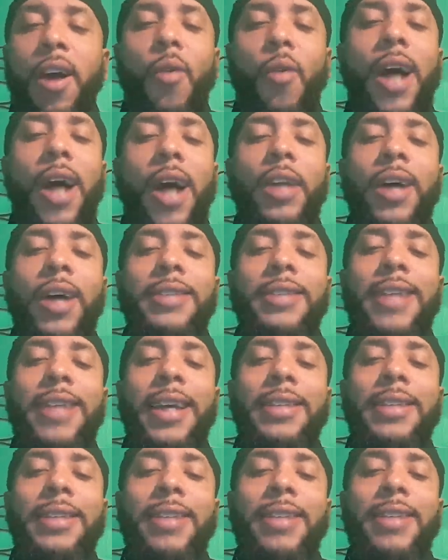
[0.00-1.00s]
Why do I
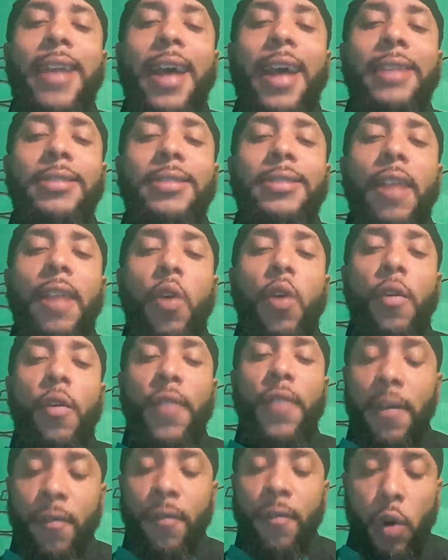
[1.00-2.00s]
say it's the next level
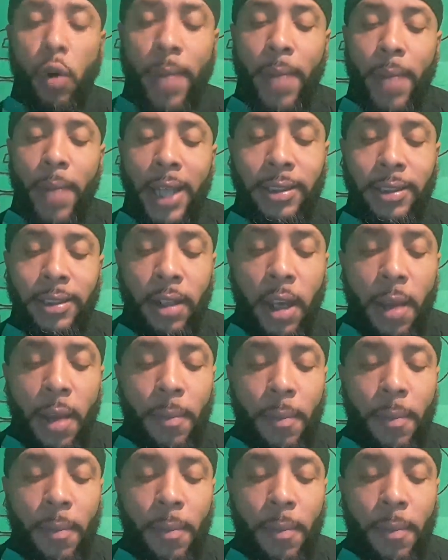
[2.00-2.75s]
of information?